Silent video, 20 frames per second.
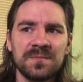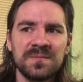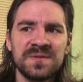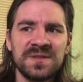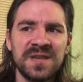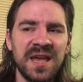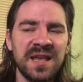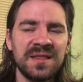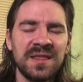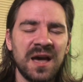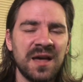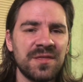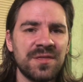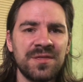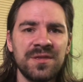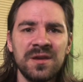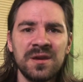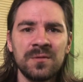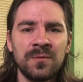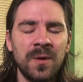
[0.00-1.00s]
take that
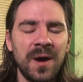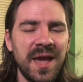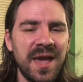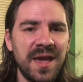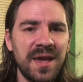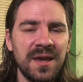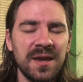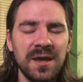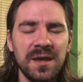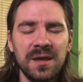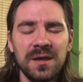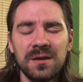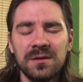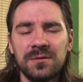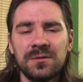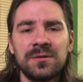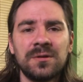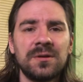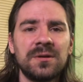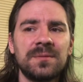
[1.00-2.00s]
thing away
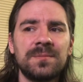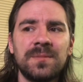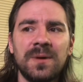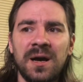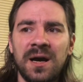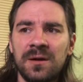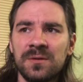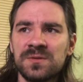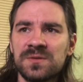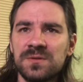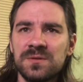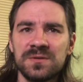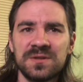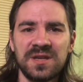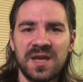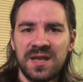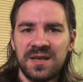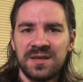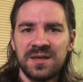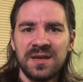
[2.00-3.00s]
or how do you
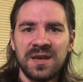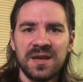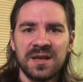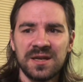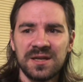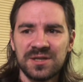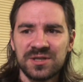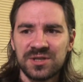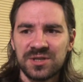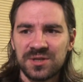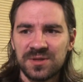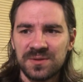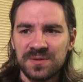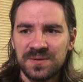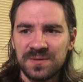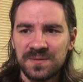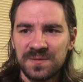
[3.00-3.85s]
say it in english